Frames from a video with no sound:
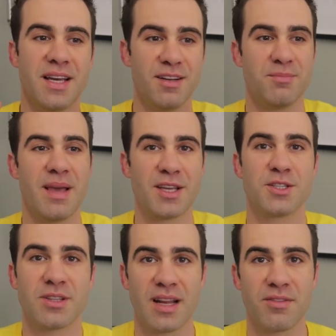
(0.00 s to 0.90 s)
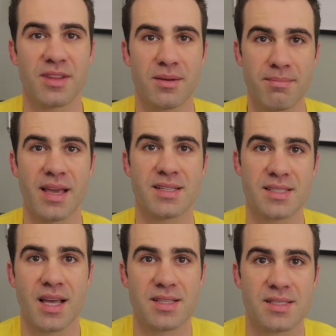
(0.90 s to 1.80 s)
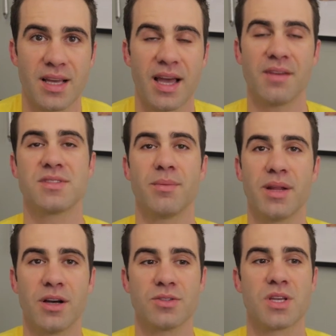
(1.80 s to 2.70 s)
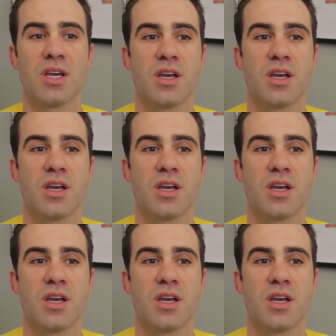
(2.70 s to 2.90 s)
and making sure that everything makes sense i have somebody else